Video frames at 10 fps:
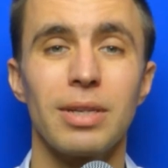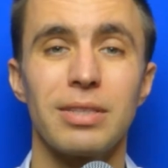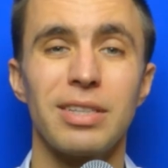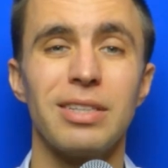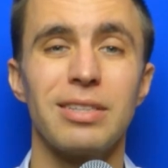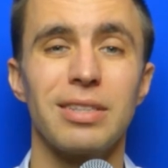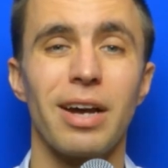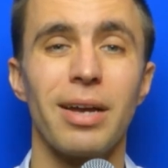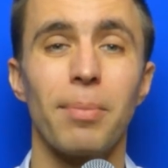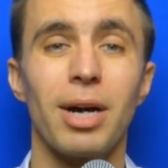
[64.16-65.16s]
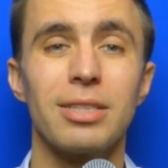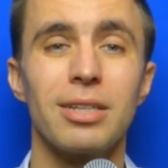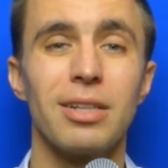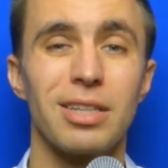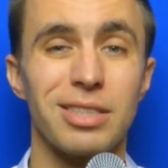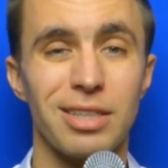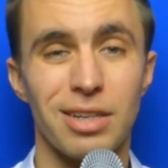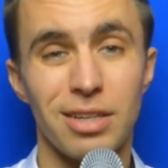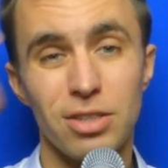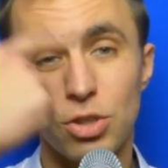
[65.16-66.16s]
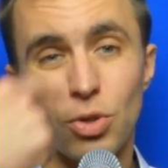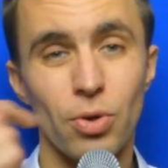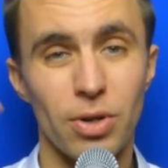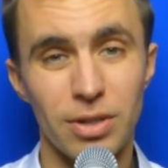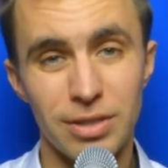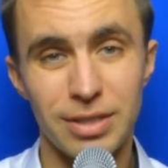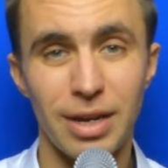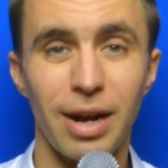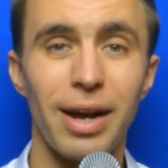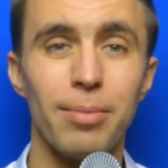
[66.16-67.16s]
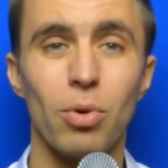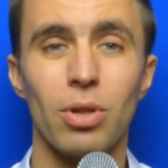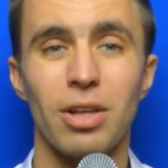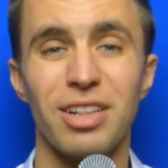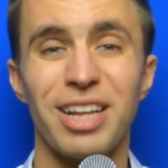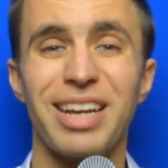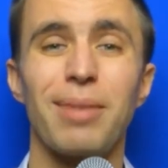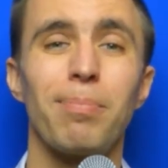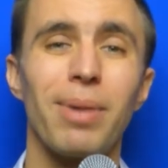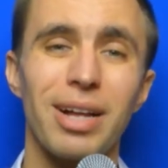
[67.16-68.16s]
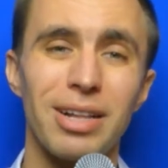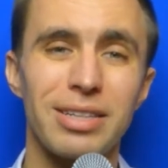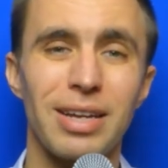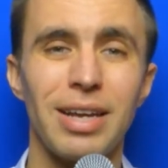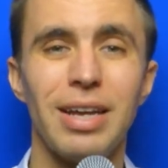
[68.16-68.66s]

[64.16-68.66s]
that is eye muscle that encircles the eyeball like a belt.